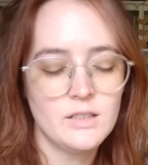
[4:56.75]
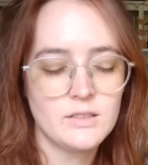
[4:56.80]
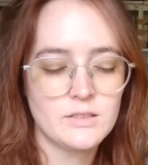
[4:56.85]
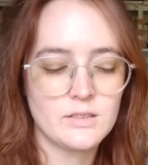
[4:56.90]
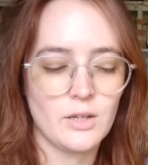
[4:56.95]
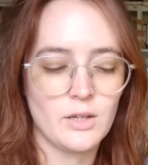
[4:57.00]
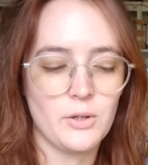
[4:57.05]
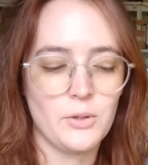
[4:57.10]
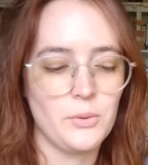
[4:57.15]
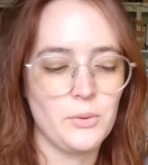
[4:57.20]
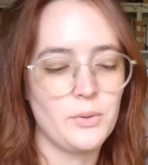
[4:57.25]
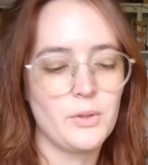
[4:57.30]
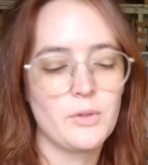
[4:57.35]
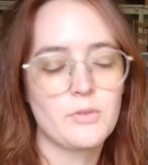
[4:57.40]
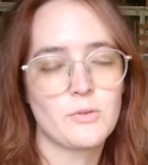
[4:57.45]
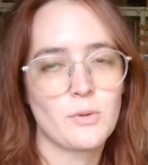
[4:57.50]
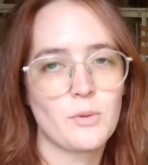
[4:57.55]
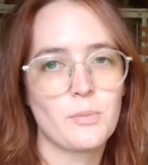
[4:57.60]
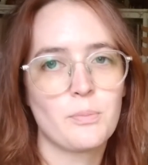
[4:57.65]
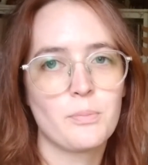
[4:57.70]
So
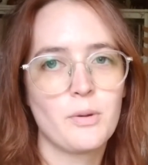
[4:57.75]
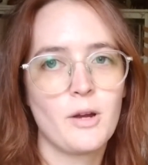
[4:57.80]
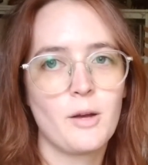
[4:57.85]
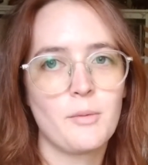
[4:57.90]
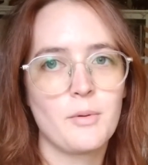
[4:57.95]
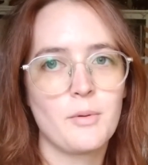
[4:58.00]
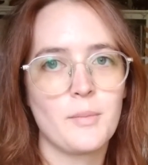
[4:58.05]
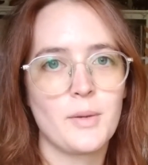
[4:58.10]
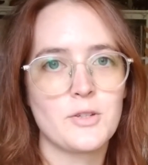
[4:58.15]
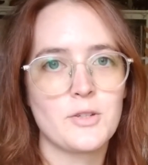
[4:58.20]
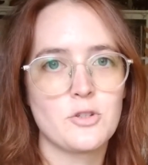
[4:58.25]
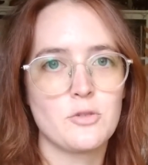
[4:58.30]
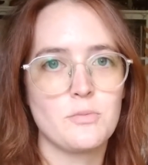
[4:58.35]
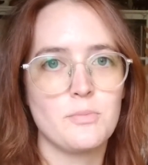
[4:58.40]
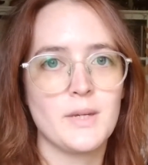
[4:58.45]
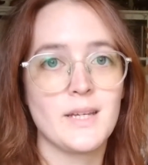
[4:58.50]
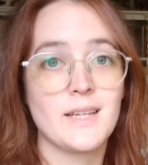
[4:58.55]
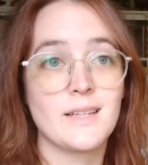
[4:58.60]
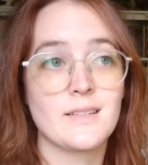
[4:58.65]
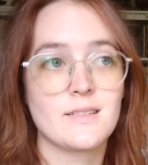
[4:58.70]
those were probably my two
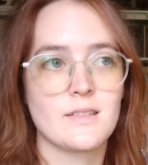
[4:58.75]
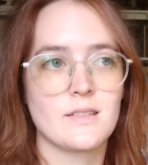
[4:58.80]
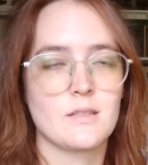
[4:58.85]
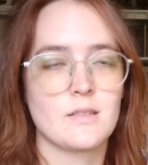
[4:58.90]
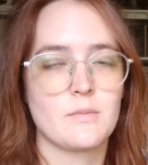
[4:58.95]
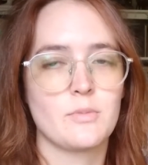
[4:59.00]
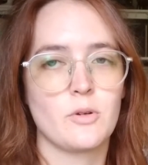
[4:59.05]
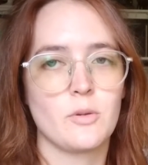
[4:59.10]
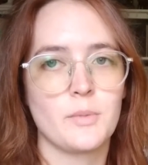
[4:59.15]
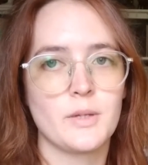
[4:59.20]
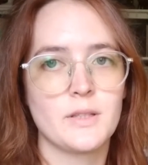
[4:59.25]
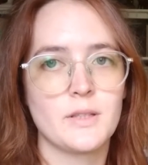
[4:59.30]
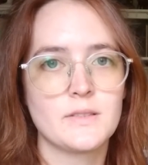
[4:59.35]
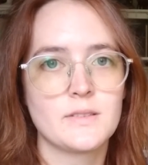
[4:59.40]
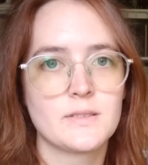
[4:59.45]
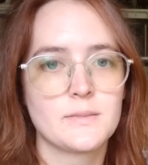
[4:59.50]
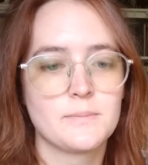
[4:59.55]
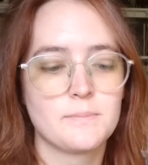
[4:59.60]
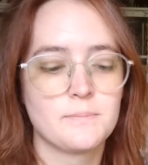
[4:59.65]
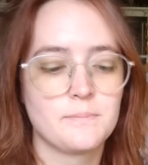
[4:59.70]
biggest disappointments.
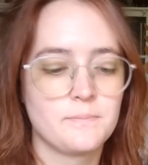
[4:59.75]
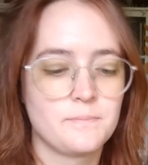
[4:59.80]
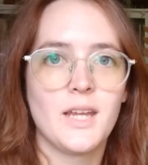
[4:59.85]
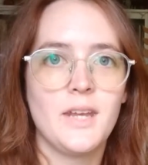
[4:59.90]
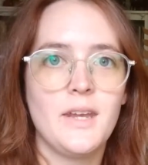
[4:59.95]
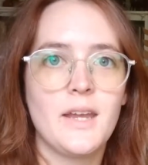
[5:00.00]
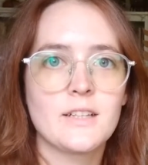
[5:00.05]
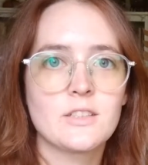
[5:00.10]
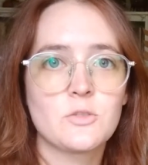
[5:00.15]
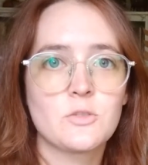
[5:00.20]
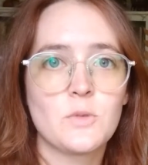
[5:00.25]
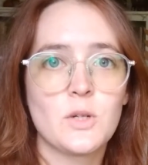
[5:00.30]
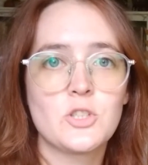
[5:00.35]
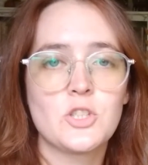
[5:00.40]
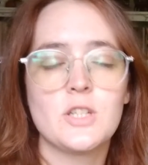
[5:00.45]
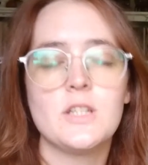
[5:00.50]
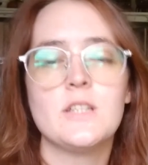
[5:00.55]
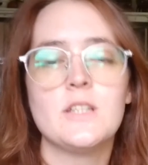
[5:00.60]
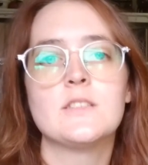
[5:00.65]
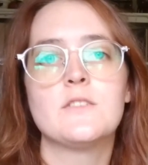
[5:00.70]
Next
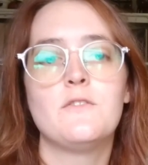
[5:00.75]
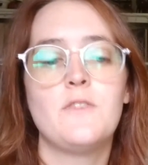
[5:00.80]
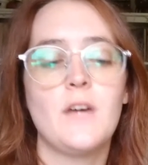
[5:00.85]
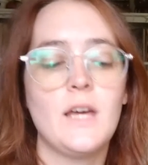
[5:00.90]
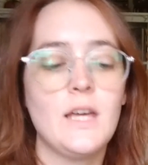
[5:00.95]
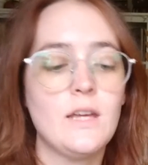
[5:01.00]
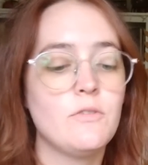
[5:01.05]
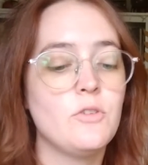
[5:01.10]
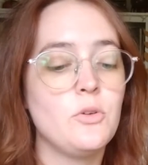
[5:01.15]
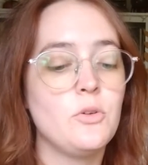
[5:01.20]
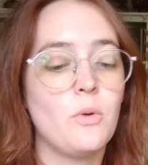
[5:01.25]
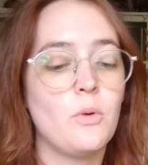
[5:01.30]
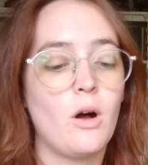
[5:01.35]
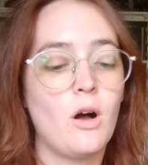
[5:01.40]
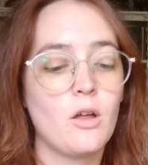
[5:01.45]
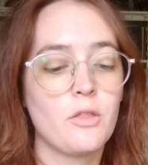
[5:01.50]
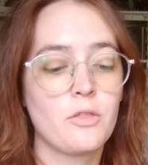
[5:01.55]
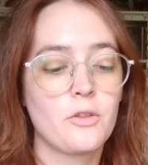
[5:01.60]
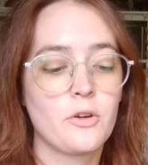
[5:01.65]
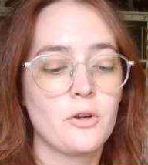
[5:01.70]
question is fave new
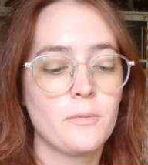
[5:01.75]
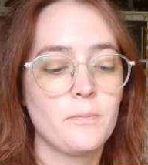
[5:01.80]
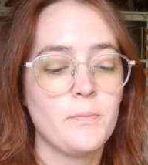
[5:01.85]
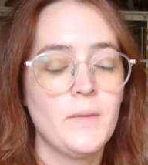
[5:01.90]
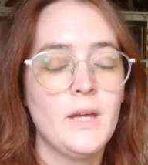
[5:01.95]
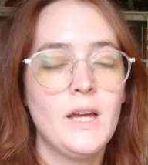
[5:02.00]
author.